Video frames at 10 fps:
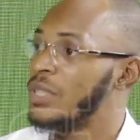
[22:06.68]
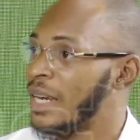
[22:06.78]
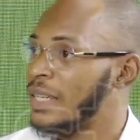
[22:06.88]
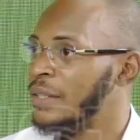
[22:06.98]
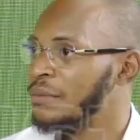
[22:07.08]

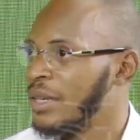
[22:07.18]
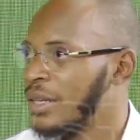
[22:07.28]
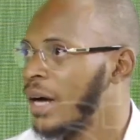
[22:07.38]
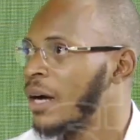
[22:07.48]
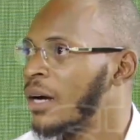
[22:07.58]
sign a
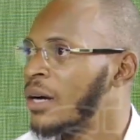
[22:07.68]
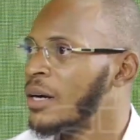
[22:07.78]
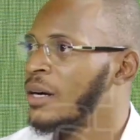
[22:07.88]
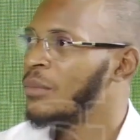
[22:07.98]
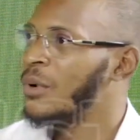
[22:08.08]
defender,
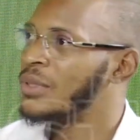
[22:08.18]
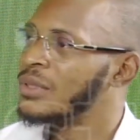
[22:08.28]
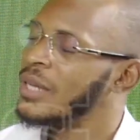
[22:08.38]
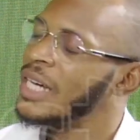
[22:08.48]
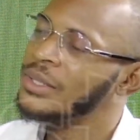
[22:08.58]
but
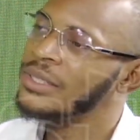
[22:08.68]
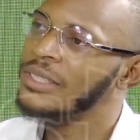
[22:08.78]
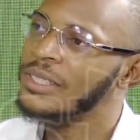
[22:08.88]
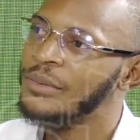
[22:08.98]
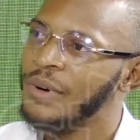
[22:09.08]
I don't
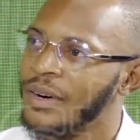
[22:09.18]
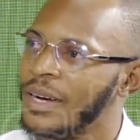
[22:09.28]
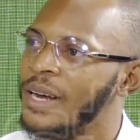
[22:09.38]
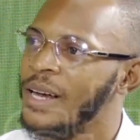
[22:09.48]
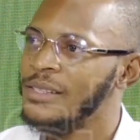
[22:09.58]
see
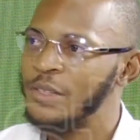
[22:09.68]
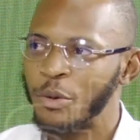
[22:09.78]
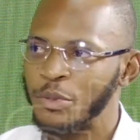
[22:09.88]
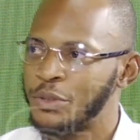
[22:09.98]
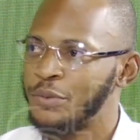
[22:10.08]
Varane as the
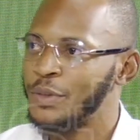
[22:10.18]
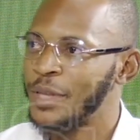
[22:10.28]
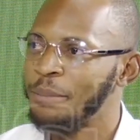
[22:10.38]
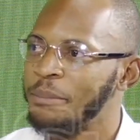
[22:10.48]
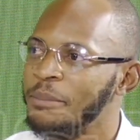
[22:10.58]
option for
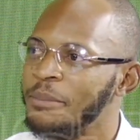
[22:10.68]
them.